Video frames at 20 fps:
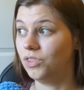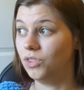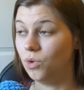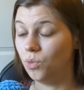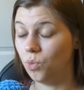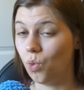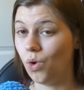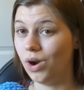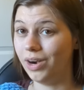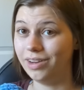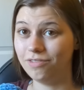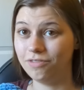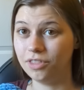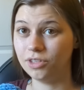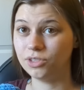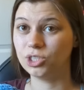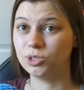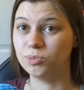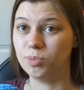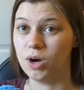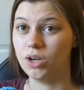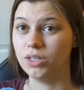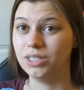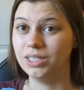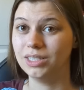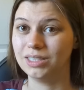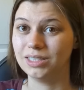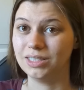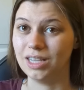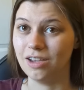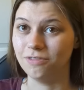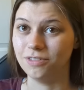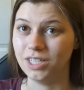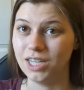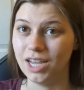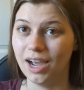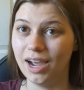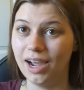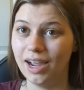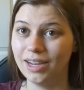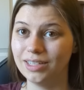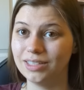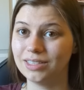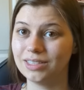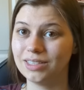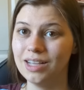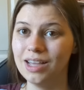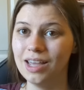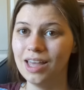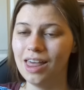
one of the smallest safety eyes